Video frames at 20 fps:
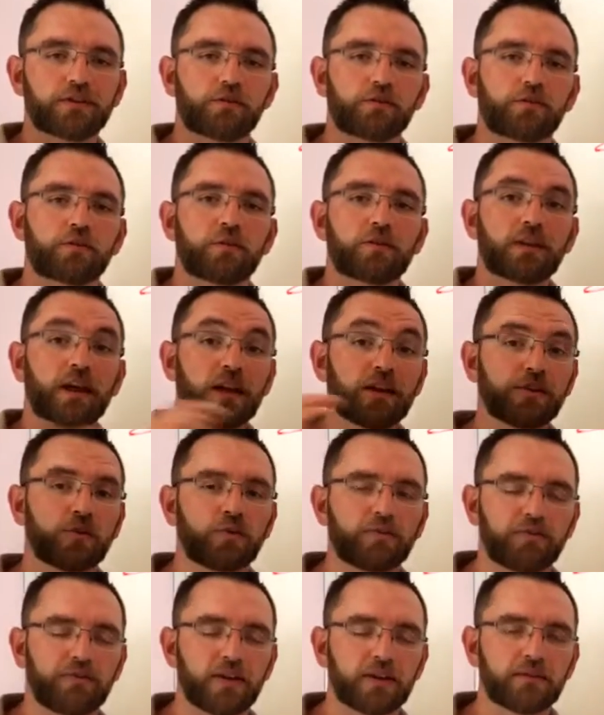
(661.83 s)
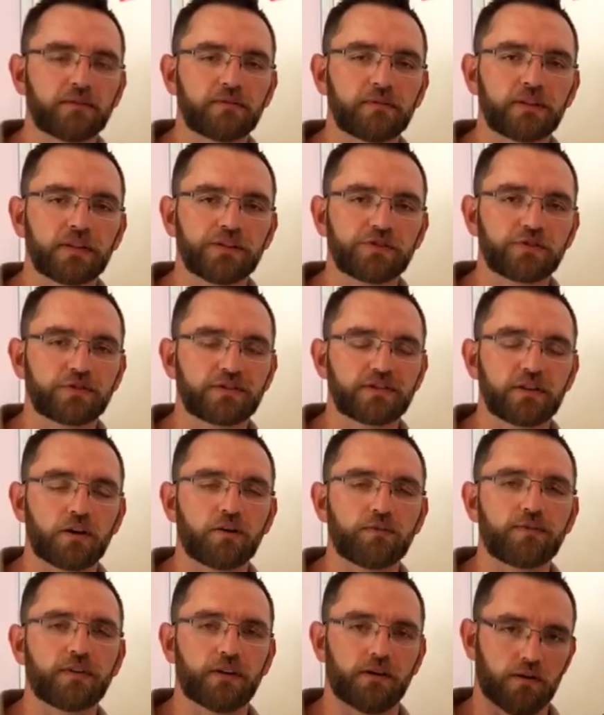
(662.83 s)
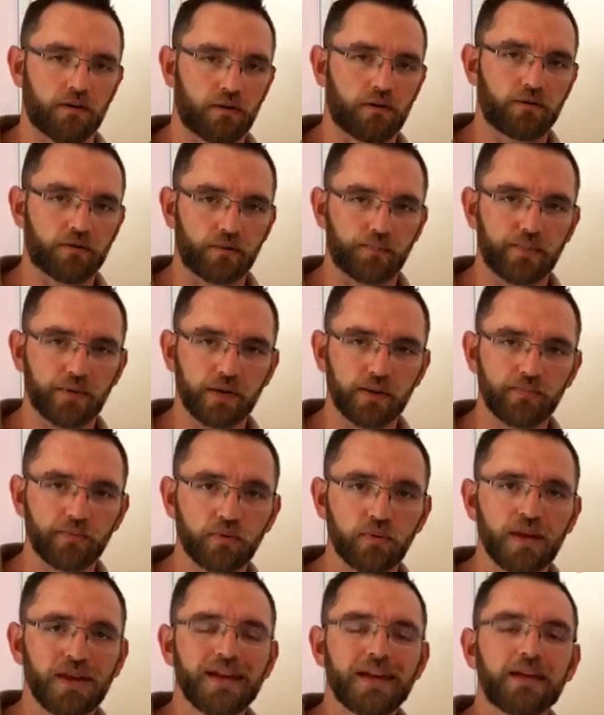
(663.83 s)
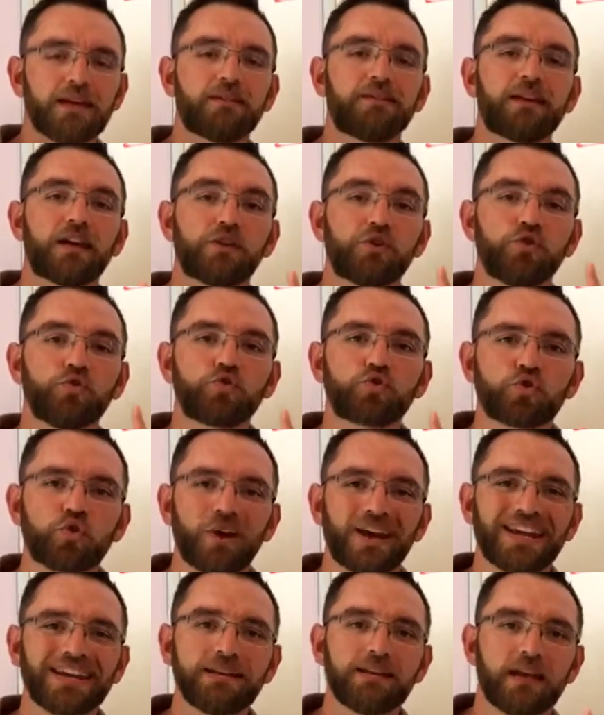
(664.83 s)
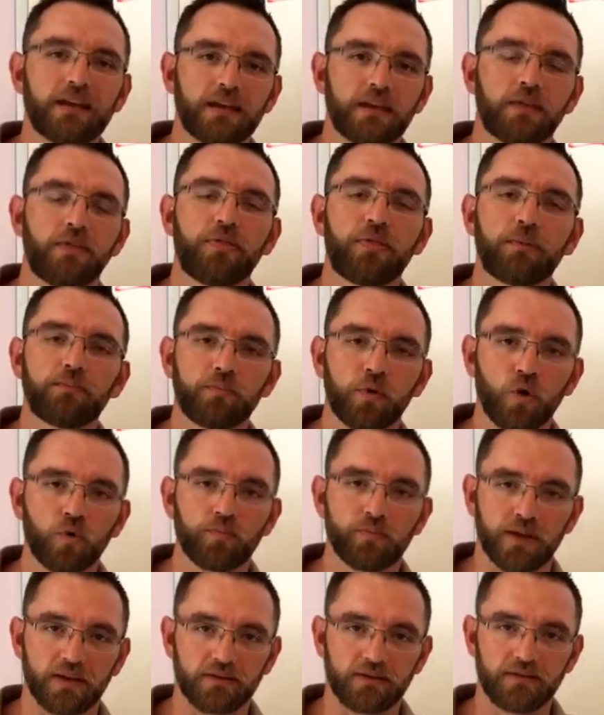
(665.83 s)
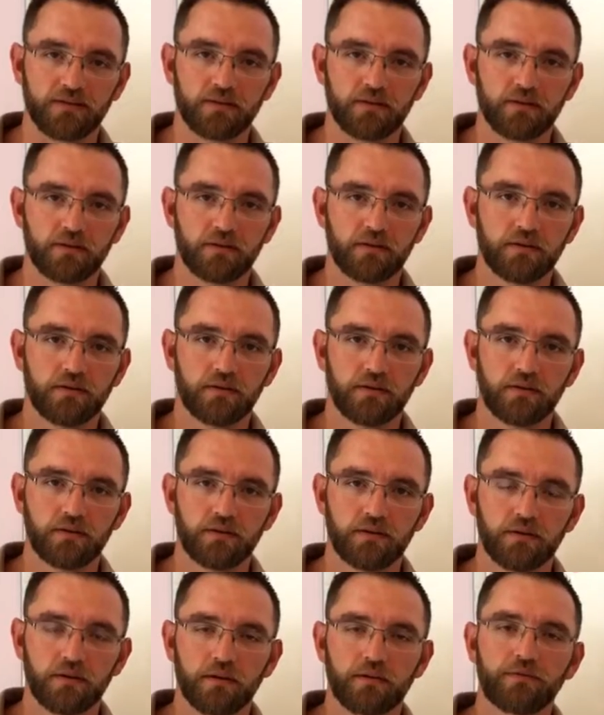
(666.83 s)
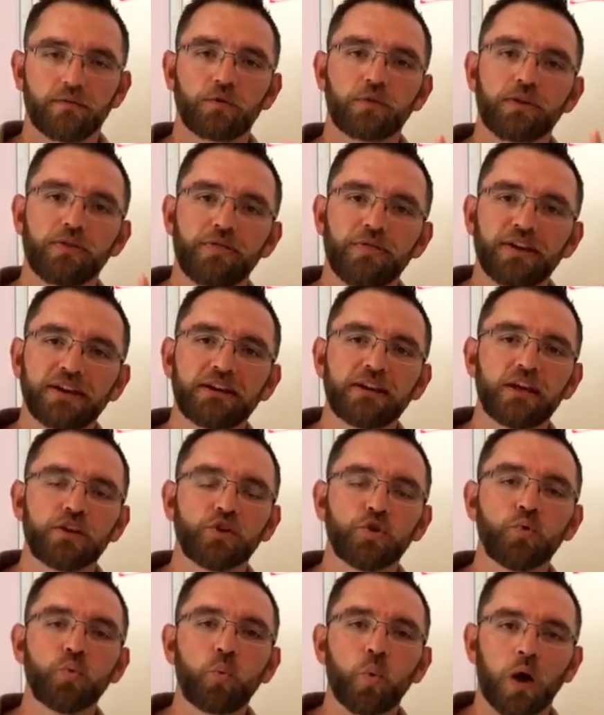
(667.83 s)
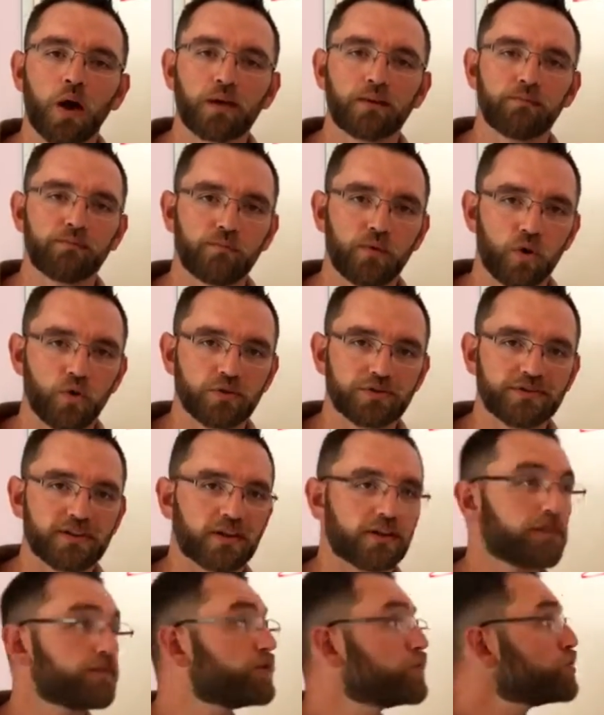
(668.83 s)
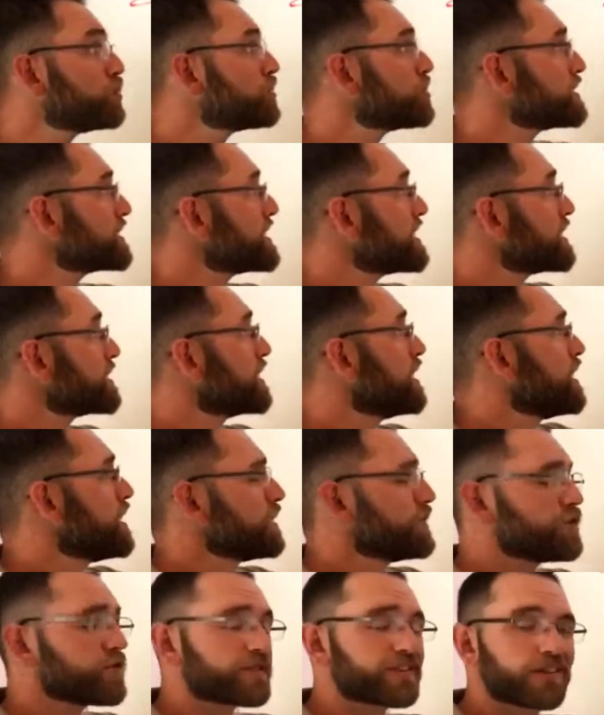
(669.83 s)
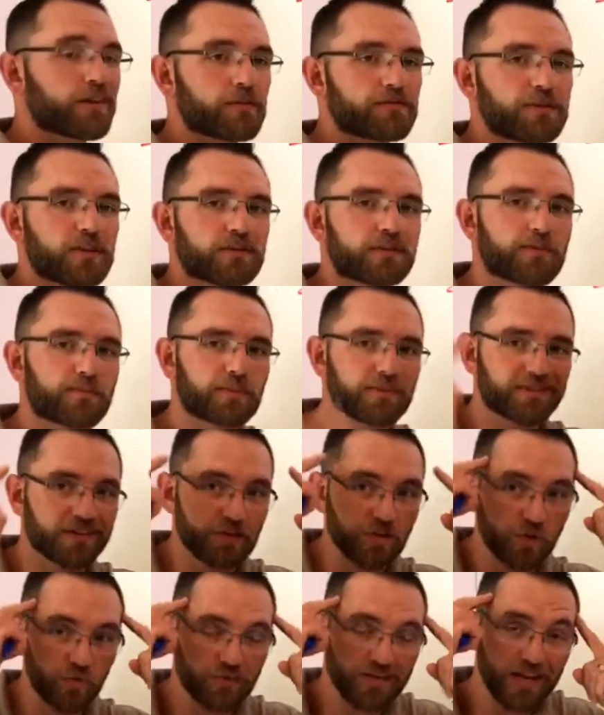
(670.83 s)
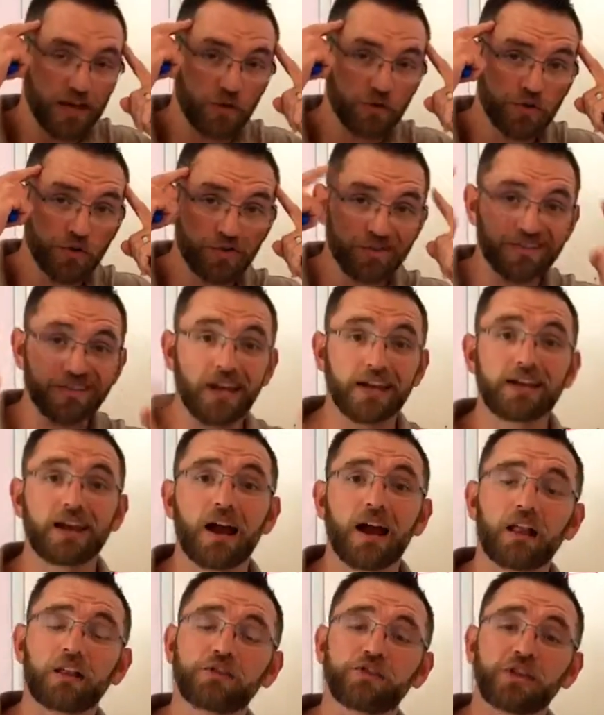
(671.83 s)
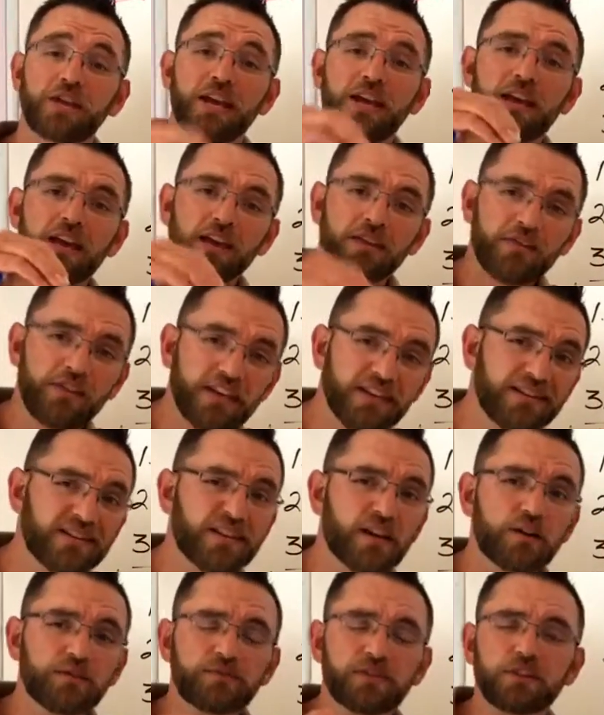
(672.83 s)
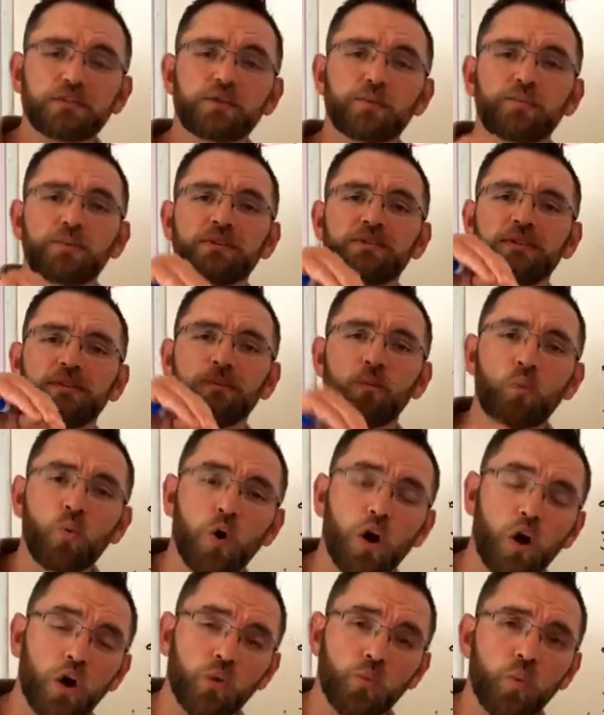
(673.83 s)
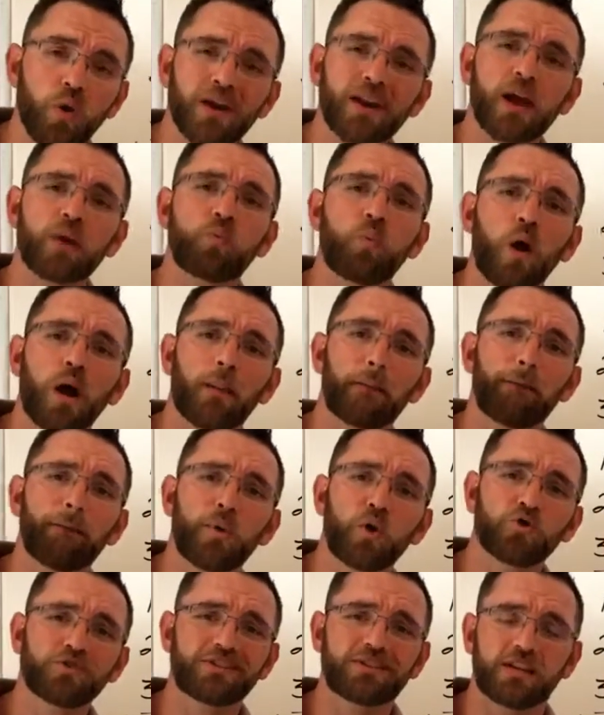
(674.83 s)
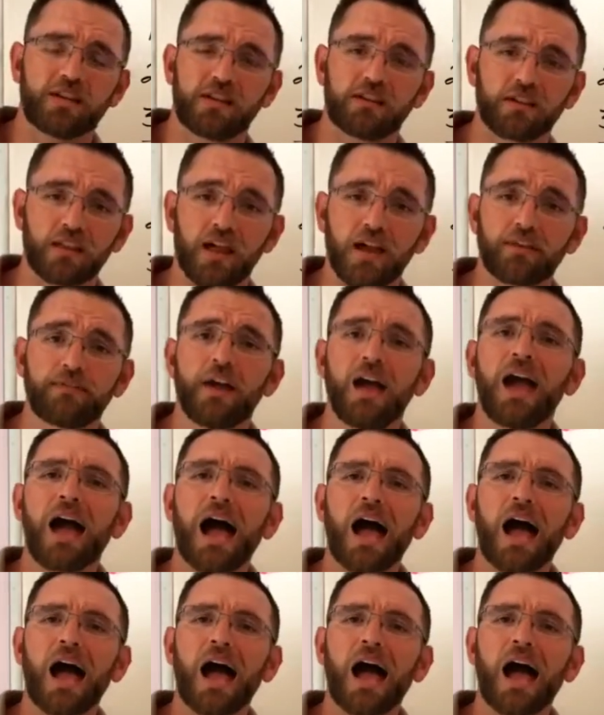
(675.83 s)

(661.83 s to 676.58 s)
that are going to allow you to effectively lead yourself and other people is that you trade in the moment for the thing that you want most. And if you look at your self-disciplines and you tell your psychology, these self-disciplines are what I want most in life.